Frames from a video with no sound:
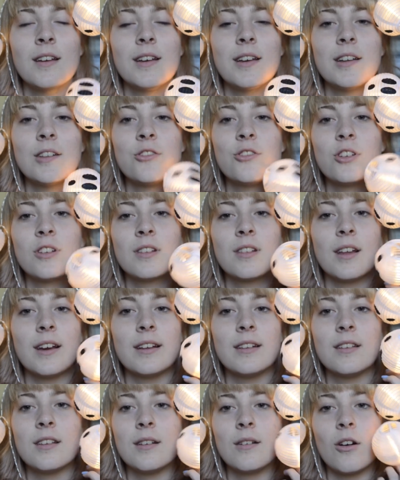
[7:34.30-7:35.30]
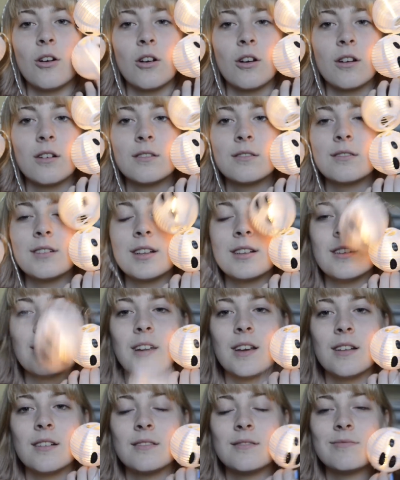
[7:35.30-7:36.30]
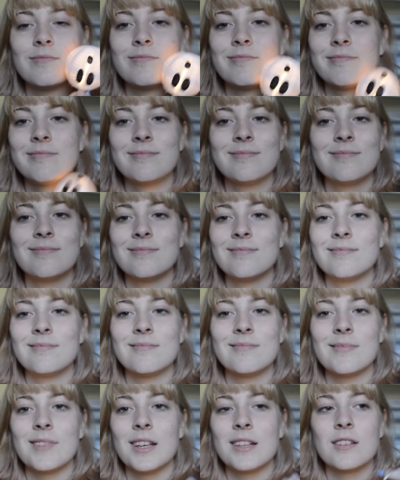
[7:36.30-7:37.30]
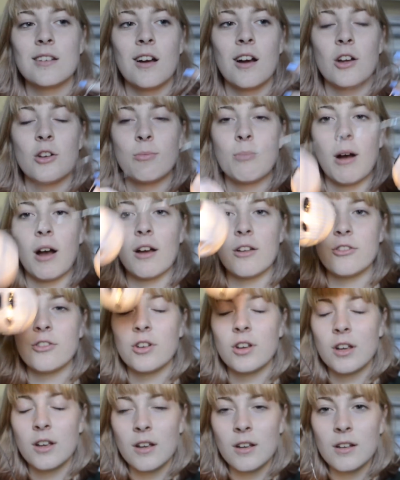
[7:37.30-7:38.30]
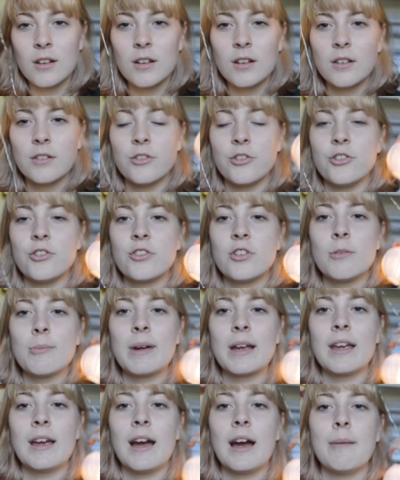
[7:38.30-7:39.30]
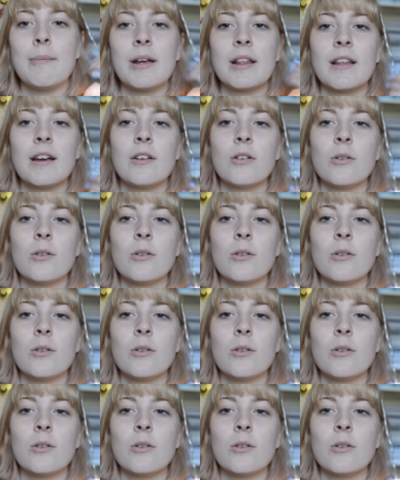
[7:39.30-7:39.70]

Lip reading: it's just lights and art, that's it. It's a hodgepodge. Did you just hear my cat make that